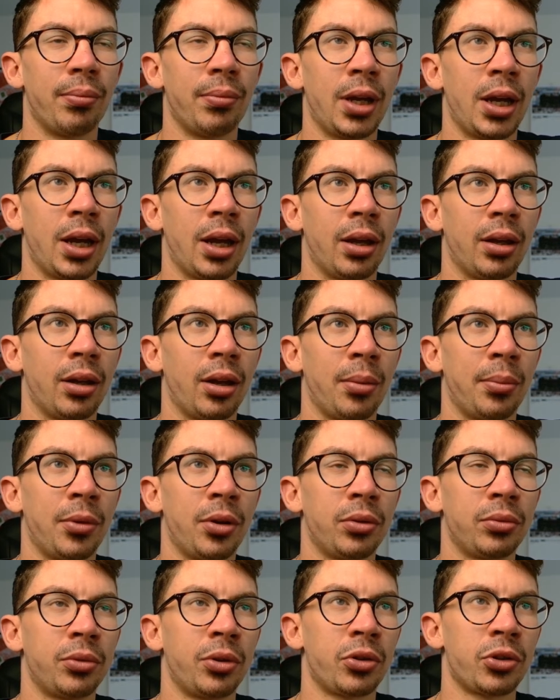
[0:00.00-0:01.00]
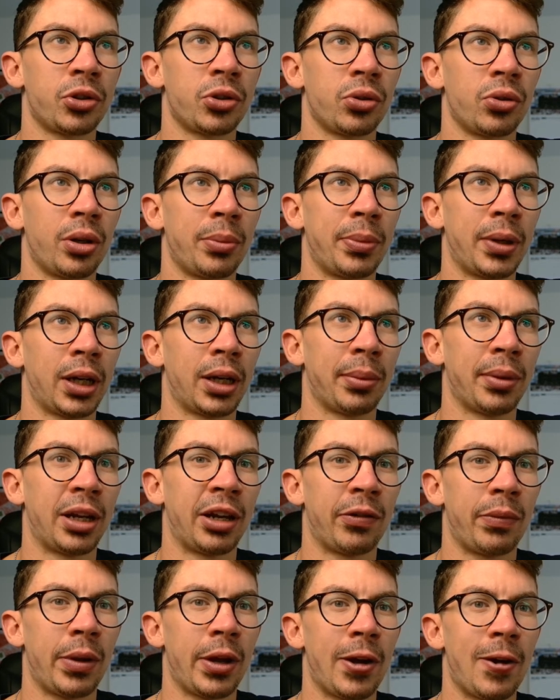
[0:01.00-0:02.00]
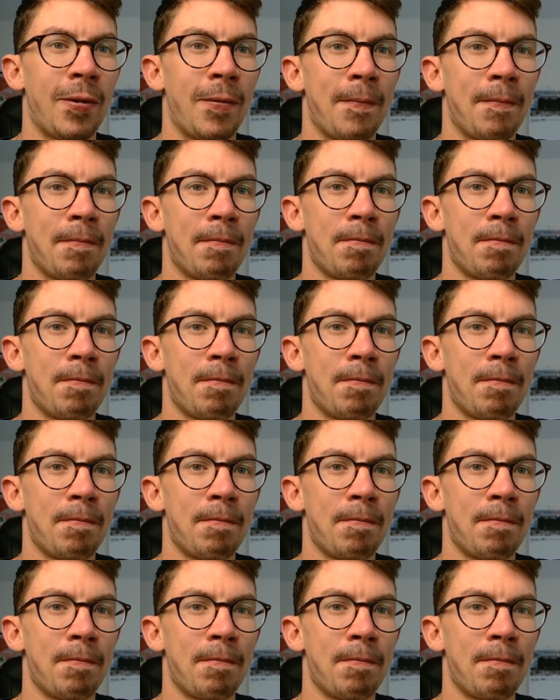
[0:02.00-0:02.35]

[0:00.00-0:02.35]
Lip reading: Yeah, I'm not sure I'd pick him in FPL.